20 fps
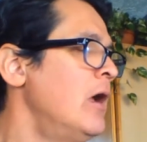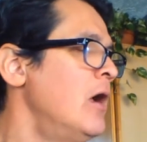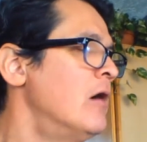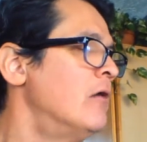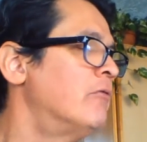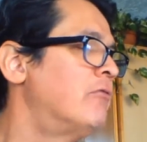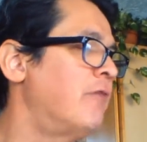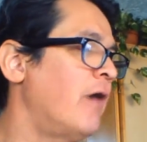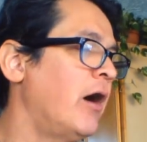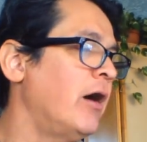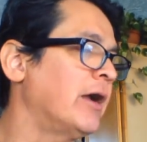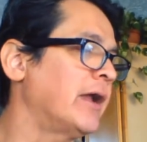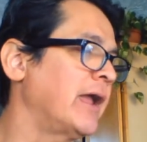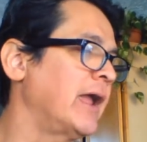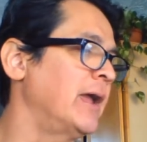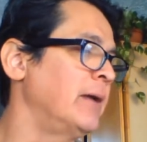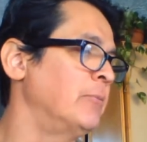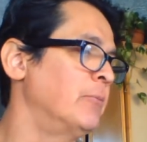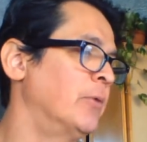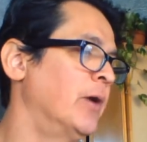Frog
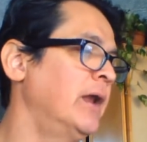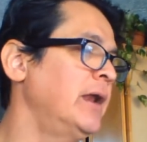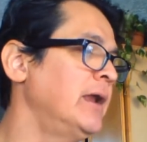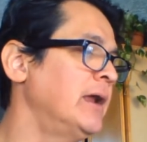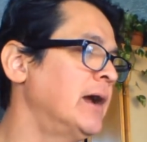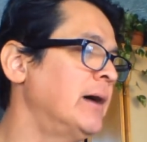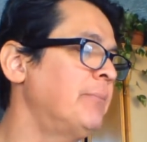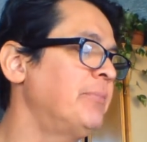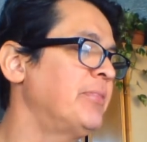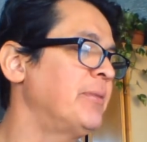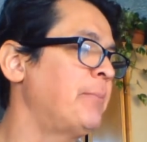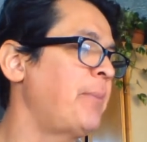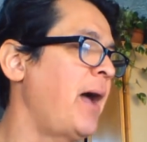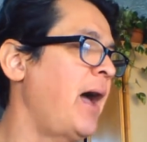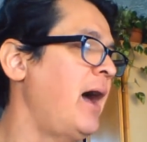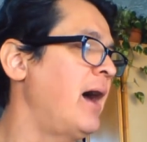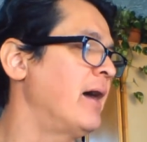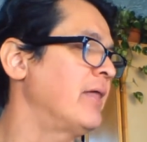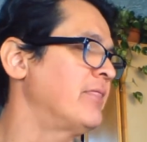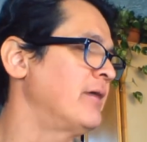came running up the
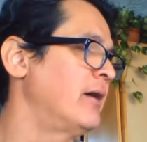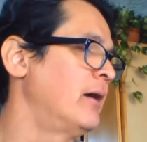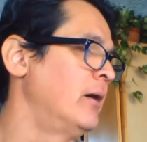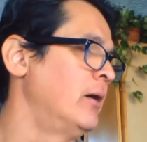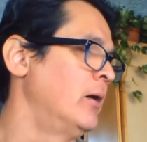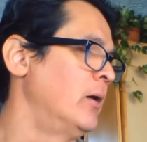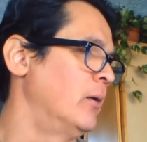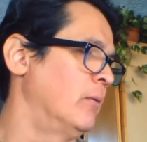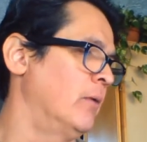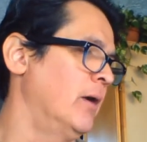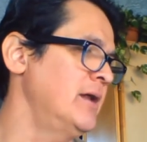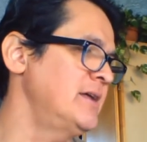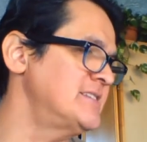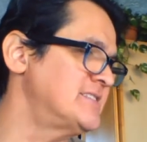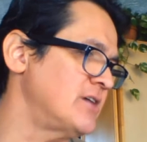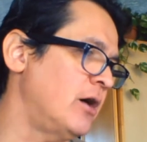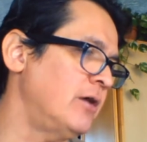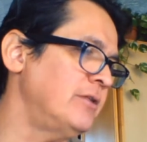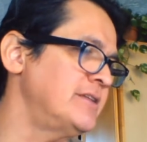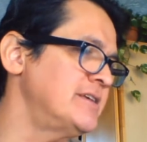path. "What is
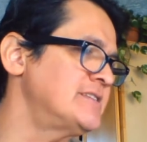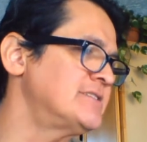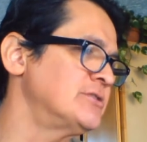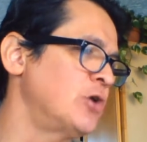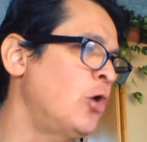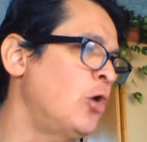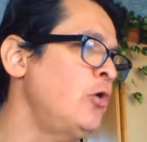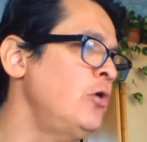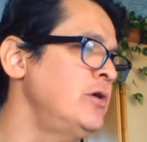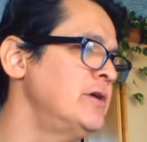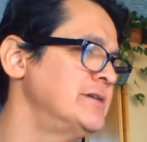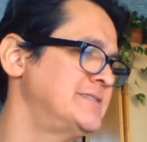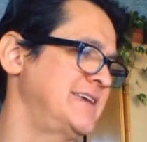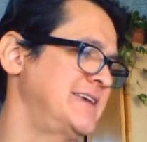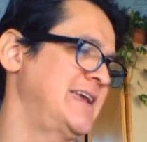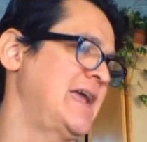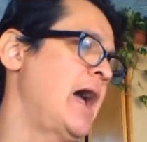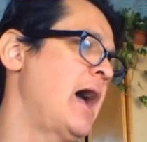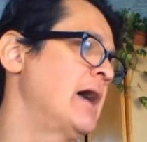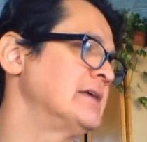all this noise?"
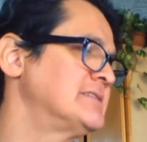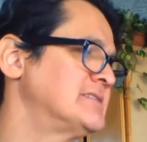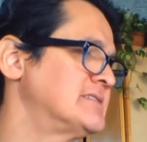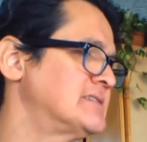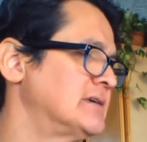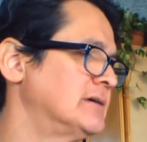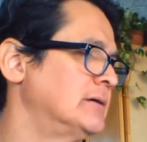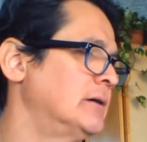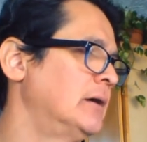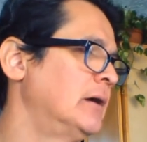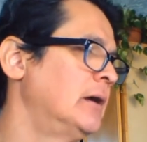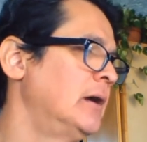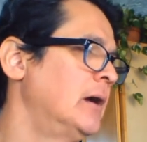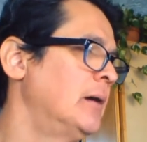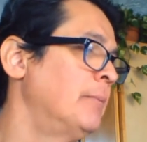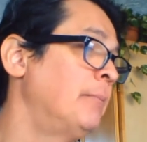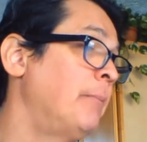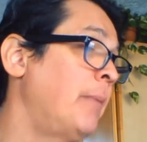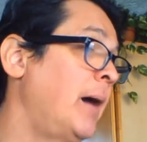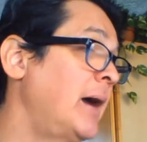he asked.
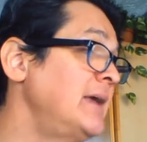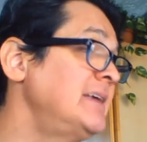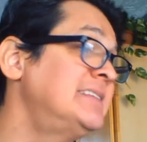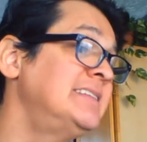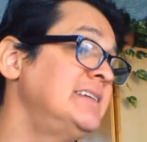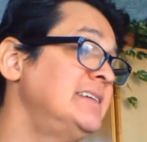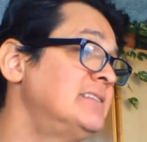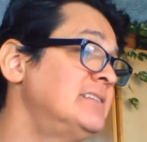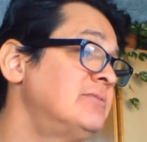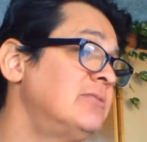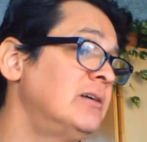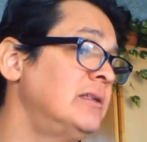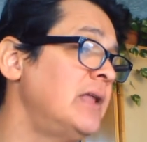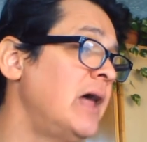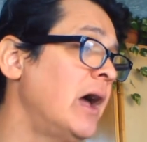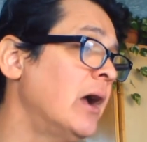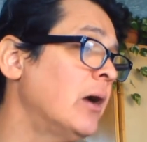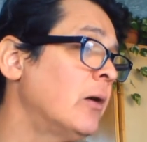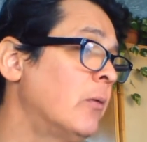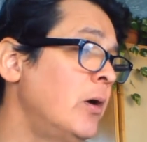"My seeds will
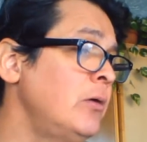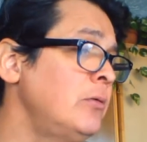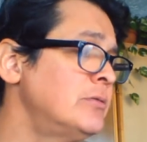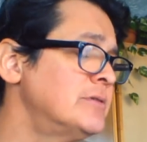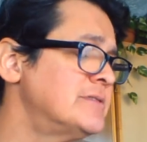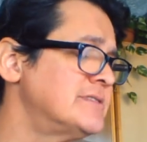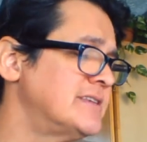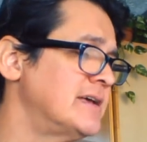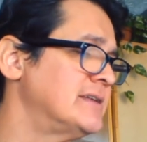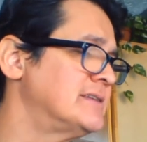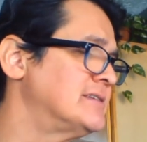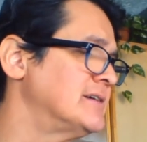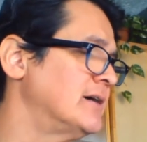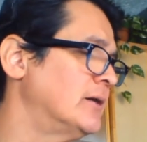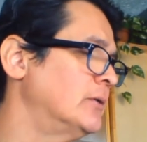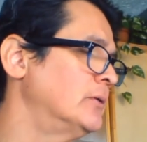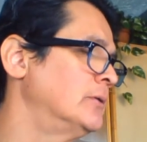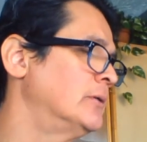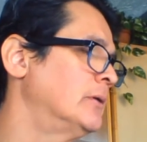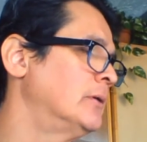not grow," said
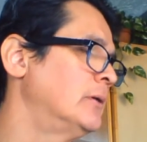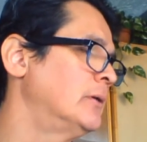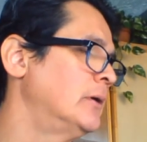Toad.